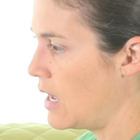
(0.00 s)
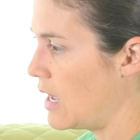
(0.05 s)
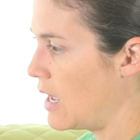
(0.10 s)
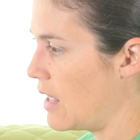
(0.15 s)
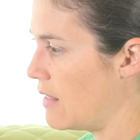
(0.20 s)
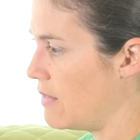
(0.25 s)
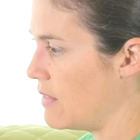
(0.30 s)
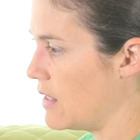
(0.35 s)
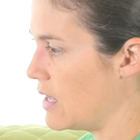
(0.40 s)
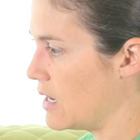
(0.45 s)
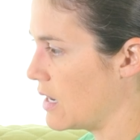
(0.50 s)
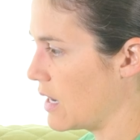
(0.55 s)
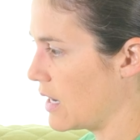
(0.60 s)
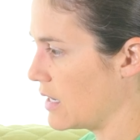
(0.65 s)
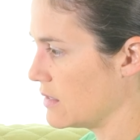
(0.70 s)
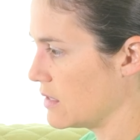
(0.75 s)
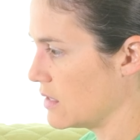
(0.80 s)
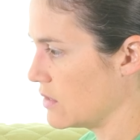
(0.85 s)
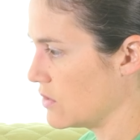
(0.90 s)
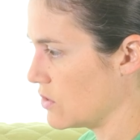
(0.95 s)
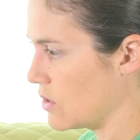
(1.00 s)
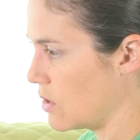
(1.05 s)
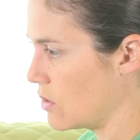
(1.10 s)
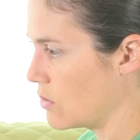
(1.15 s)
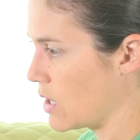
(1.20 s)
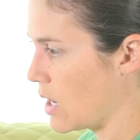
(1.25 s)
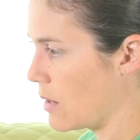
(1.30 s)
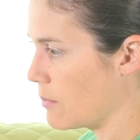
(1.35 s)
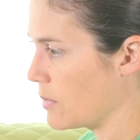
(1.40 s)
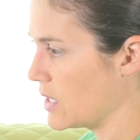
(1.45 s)
and then nice and slow
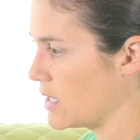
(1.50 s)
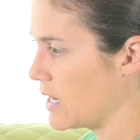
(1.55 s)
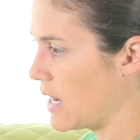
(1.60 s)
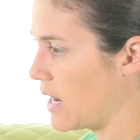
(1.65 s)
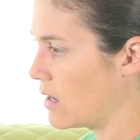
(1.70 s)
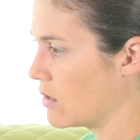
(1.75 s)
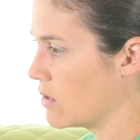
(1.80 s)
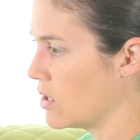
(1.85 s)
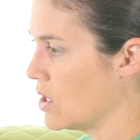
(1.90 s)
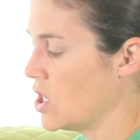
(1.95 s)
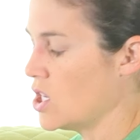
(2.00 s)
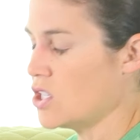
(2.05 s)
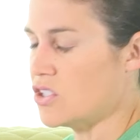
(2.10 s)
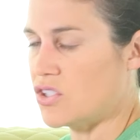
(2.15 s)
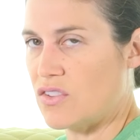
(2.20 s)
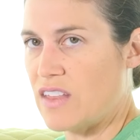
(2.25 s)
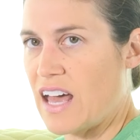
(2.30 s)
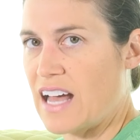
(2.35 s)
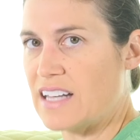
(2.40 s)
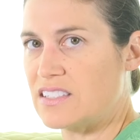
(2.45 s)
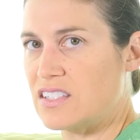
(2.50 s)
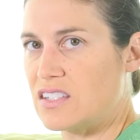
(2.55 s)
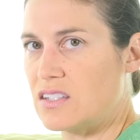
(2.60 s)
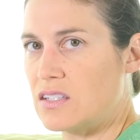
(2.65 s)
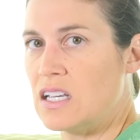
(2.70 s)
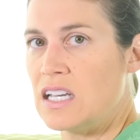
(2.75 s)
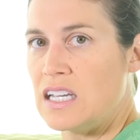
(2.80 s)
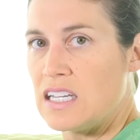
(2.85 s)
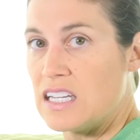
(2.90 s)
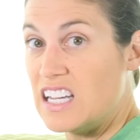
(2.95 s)
coming down. So that's
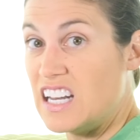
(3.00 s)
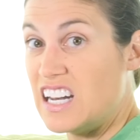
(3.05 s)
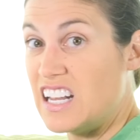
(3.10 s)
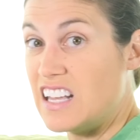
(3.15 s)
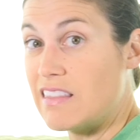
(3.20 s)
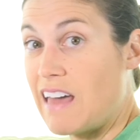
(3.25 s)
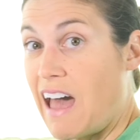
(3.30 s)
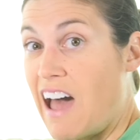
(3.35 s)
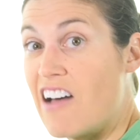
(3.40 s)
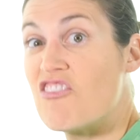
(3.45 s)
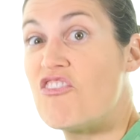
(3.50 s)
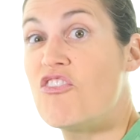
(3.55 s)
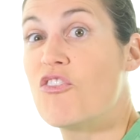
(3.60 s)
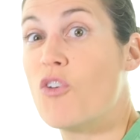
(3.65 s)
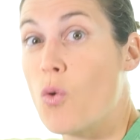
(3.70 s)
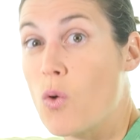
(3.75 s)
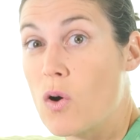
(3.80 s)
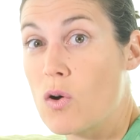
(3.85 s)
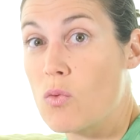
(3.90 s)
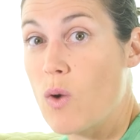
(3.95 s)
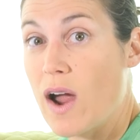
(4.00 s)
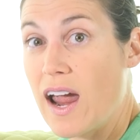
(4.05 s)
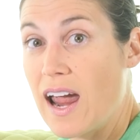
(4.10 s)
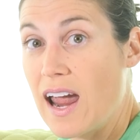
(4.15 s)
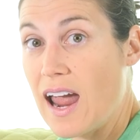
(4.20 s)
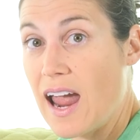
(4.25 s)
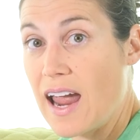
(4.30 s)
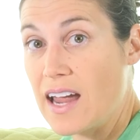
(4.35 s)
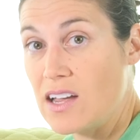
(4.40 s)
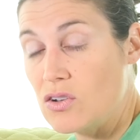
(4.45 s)
getting that
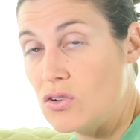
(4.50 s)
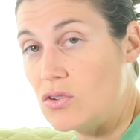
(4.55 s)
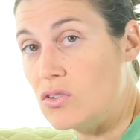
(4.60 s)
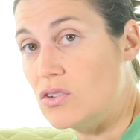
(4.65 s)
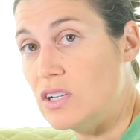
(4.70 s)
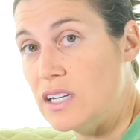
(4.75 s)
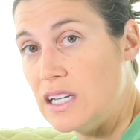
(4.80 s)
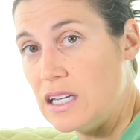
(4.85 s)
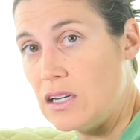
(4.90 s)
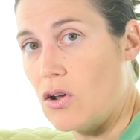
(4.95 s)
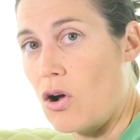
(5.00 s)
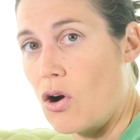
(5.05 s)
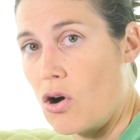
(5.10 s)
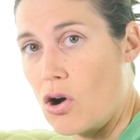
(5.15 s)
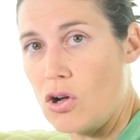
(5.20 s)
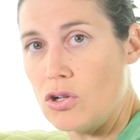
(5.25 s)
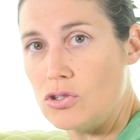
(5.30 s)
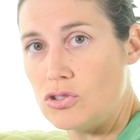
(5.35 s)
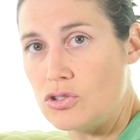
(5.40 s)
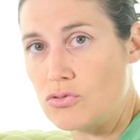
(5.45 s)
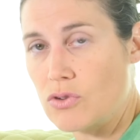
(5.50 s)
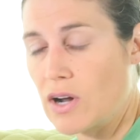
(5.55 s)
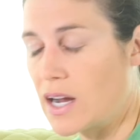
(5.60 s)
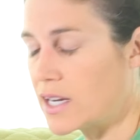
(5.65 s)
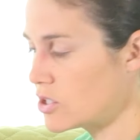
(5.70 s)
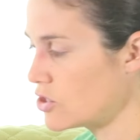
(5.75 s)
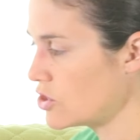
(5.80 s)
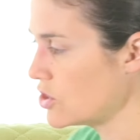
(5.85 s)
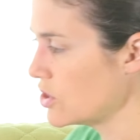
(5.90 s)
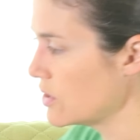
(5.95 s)
four-way ankle in all
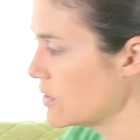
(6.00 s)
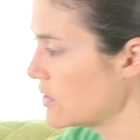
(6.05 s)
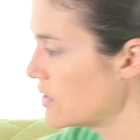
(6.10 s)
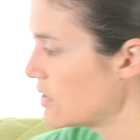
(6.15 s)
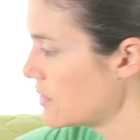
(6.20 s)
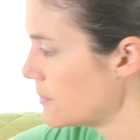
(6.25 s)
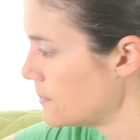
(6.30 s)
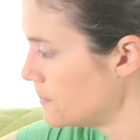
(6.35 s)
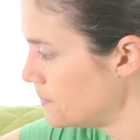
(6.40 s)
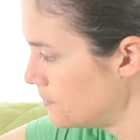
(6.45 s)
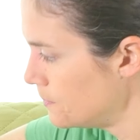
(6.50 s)
directions.